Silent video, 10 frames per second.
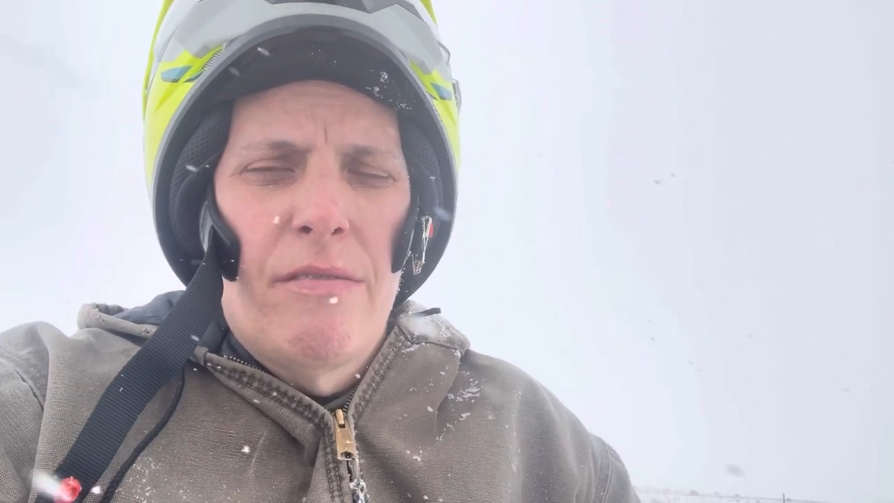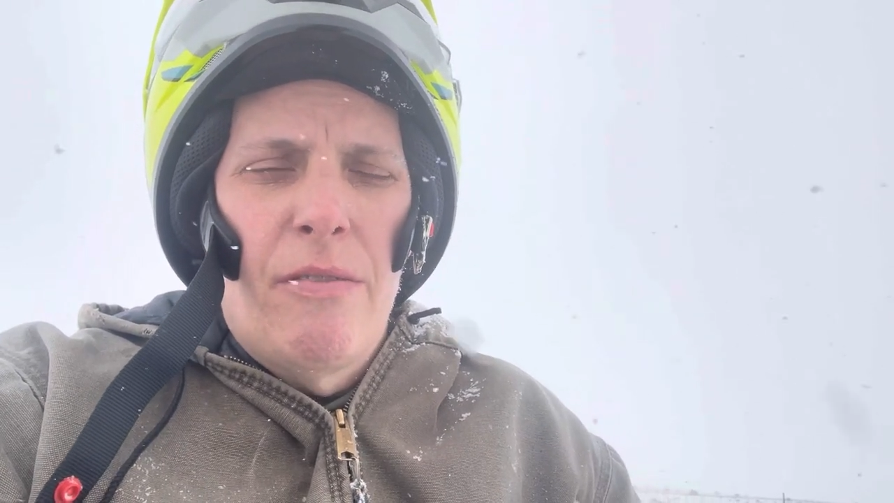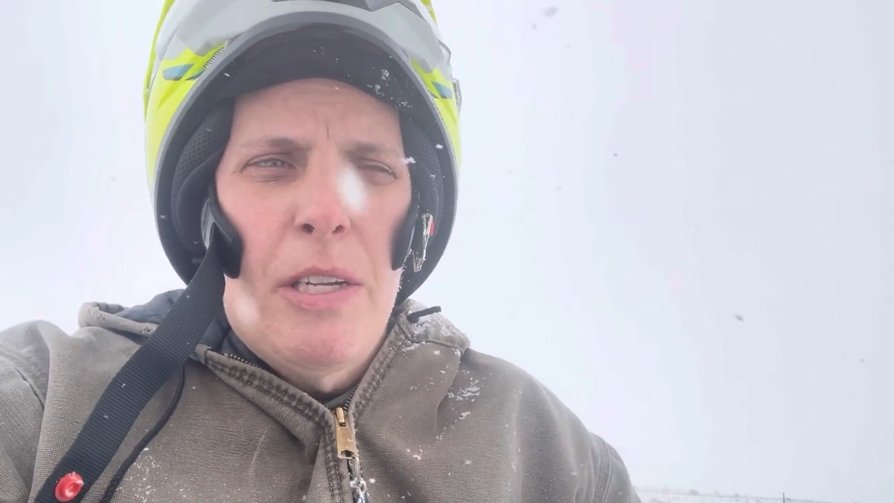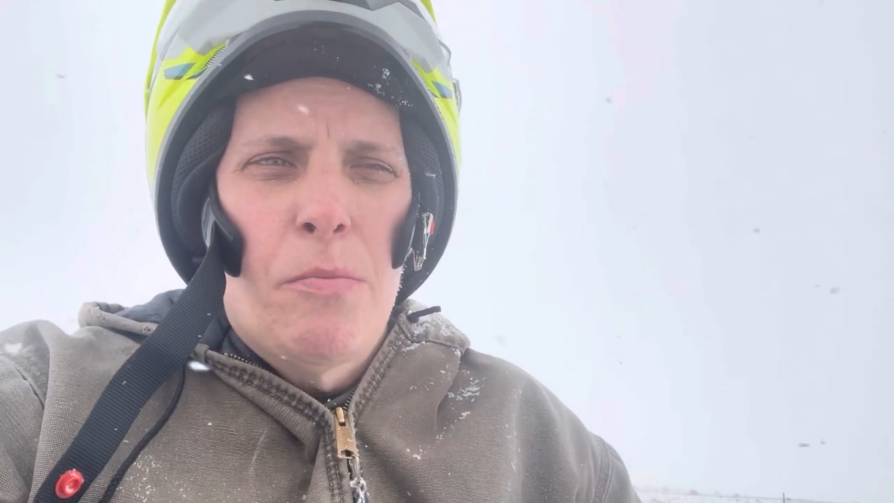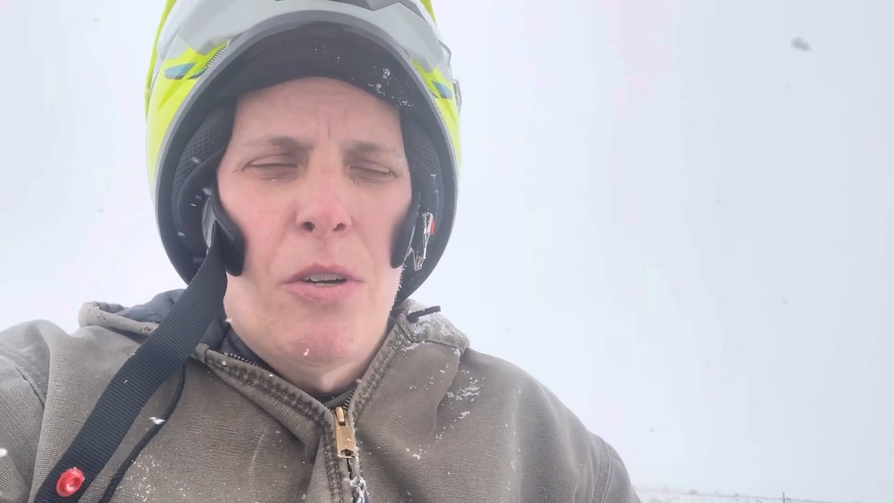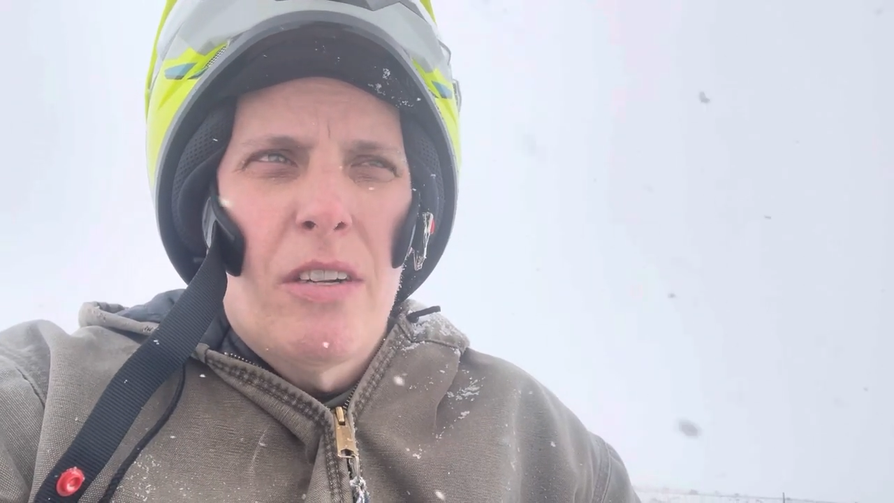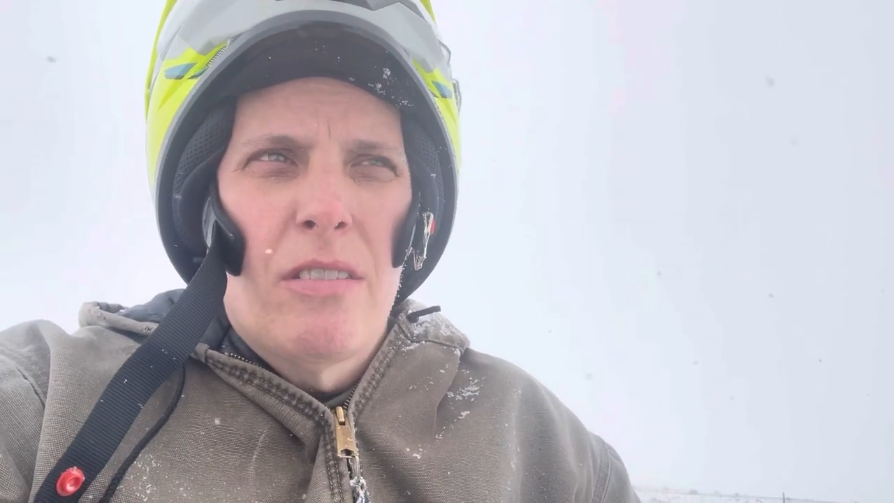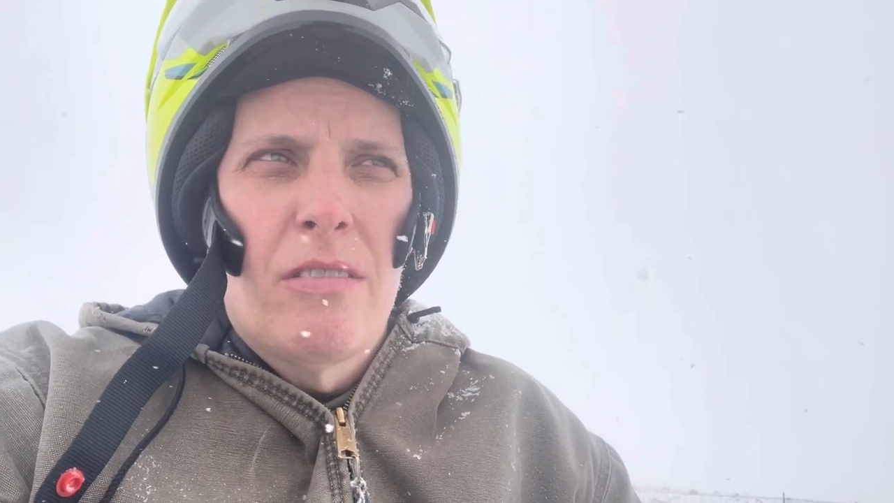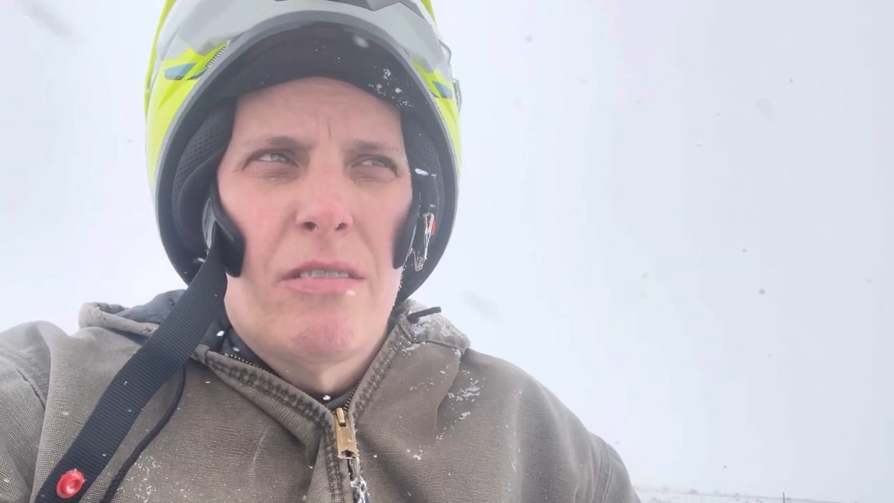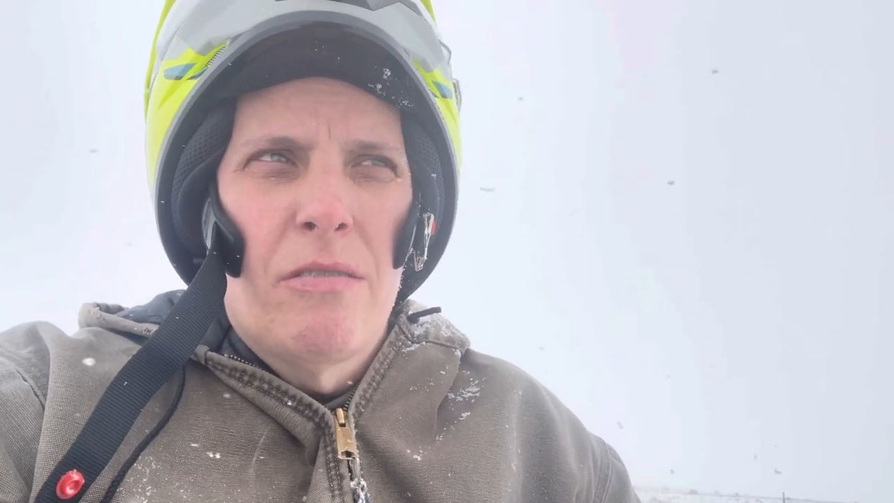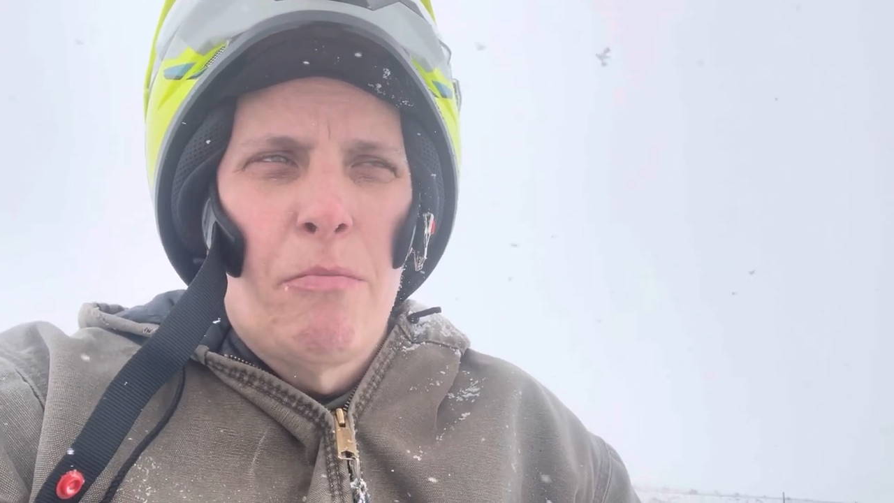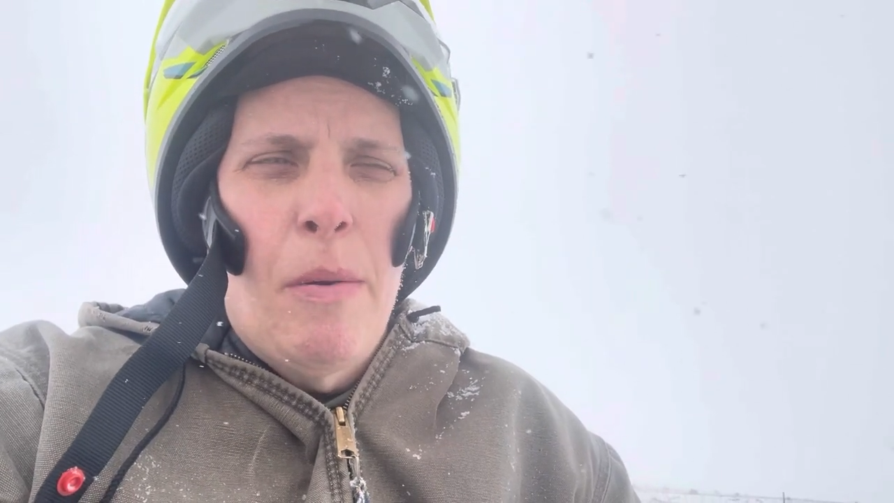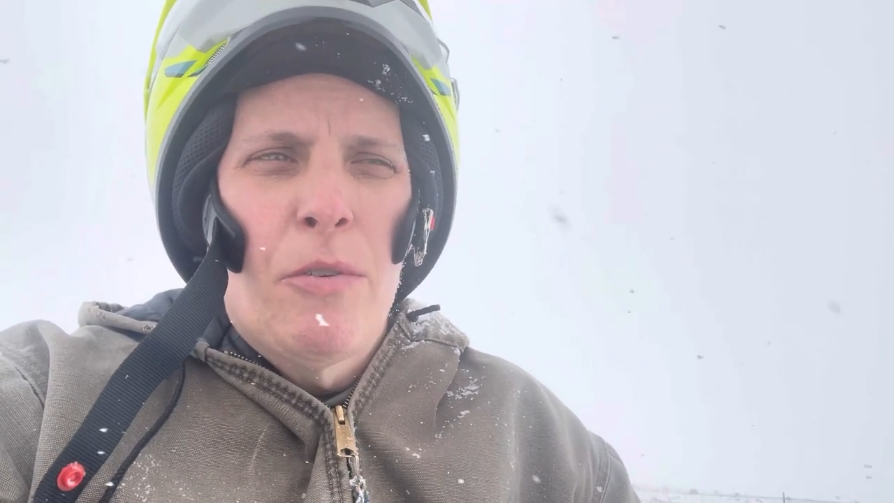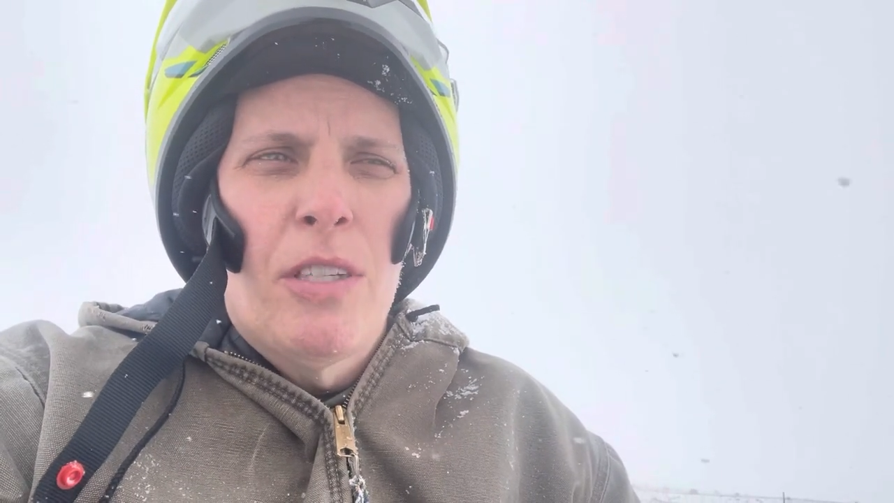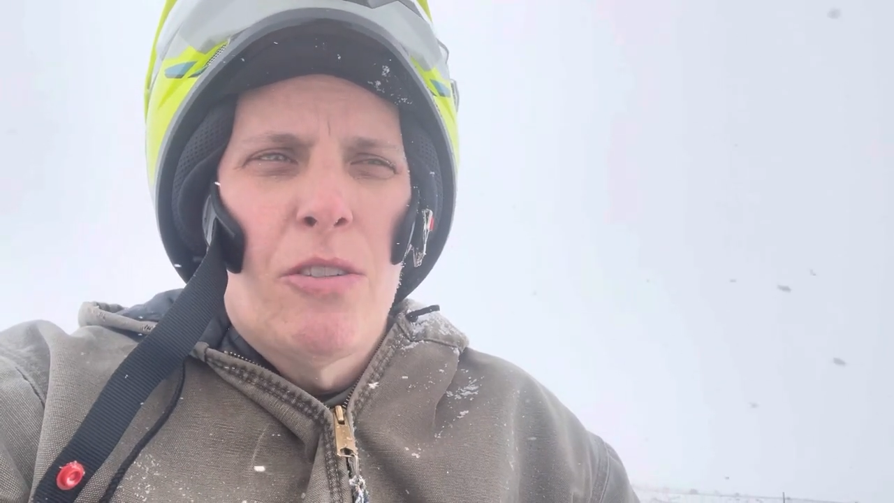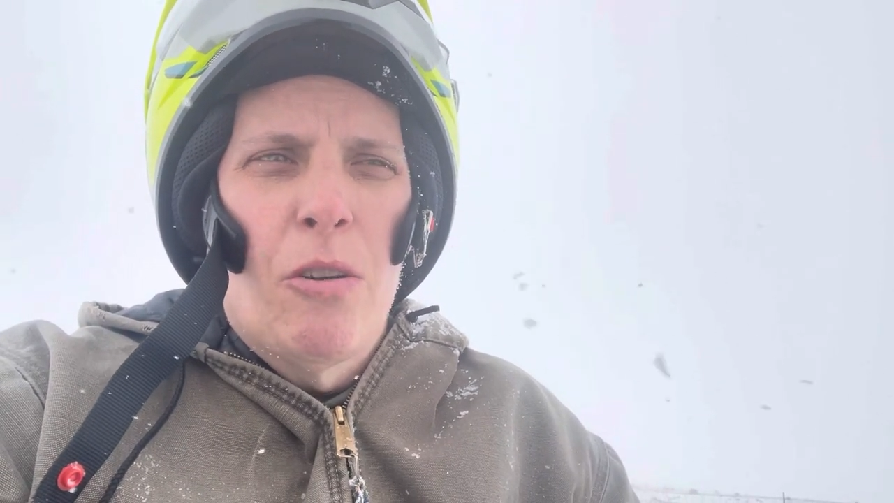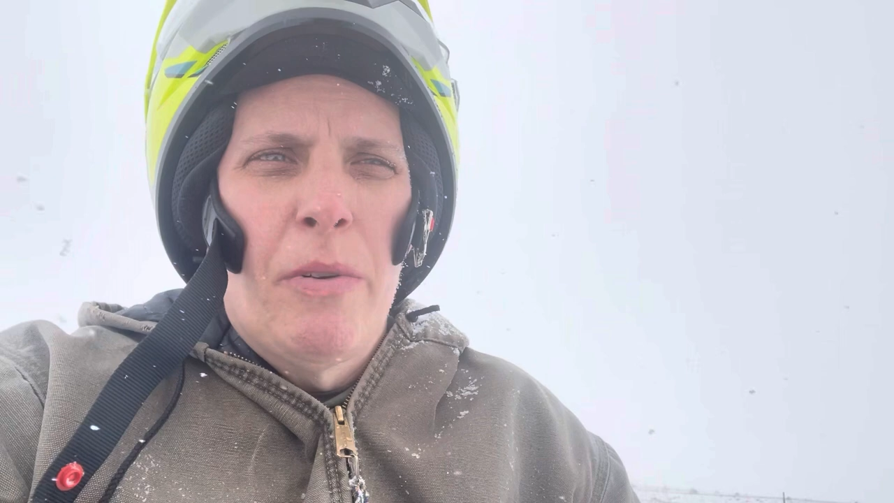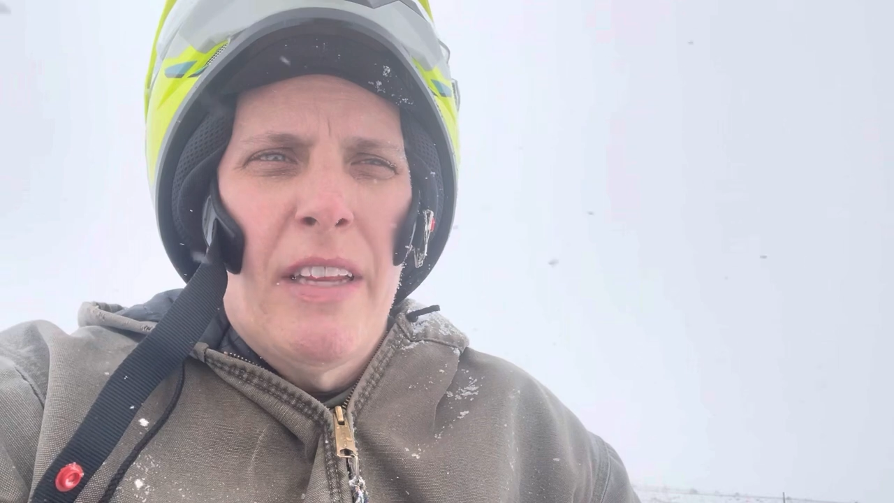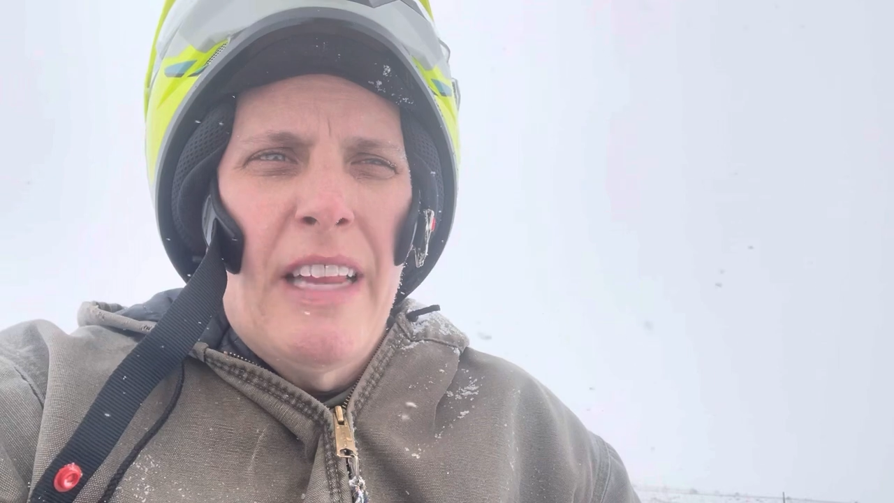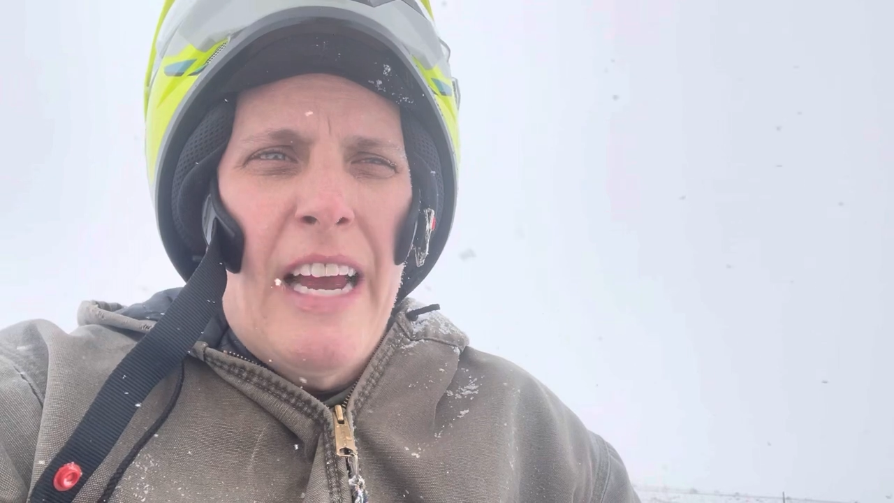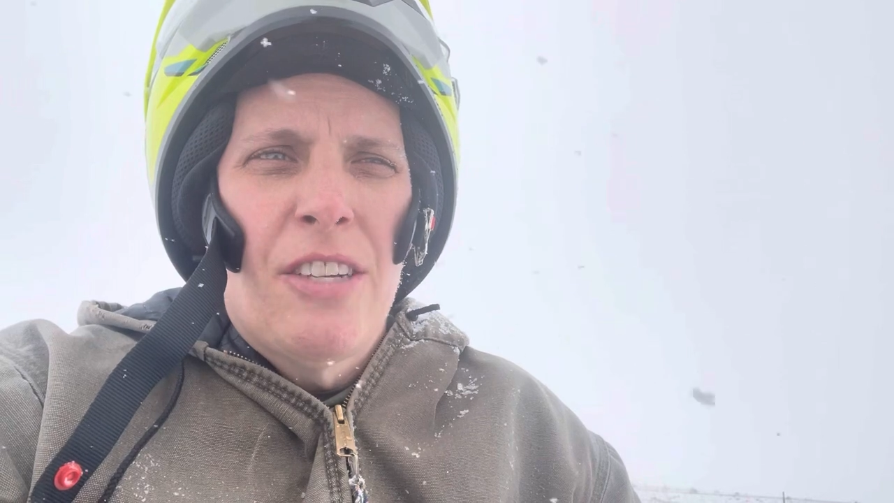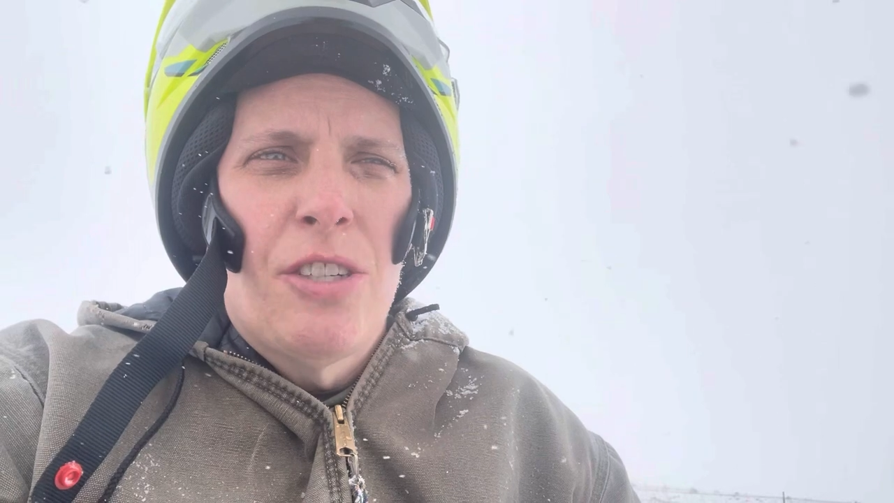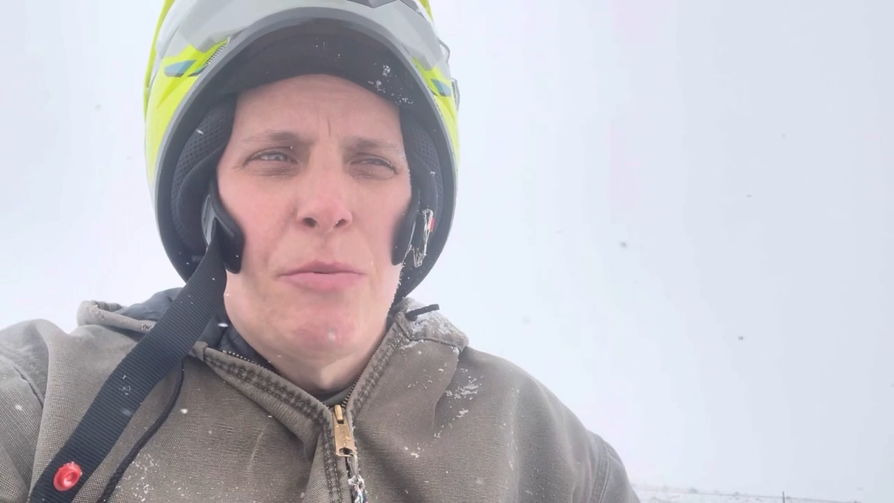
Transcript: facebook memories told me that last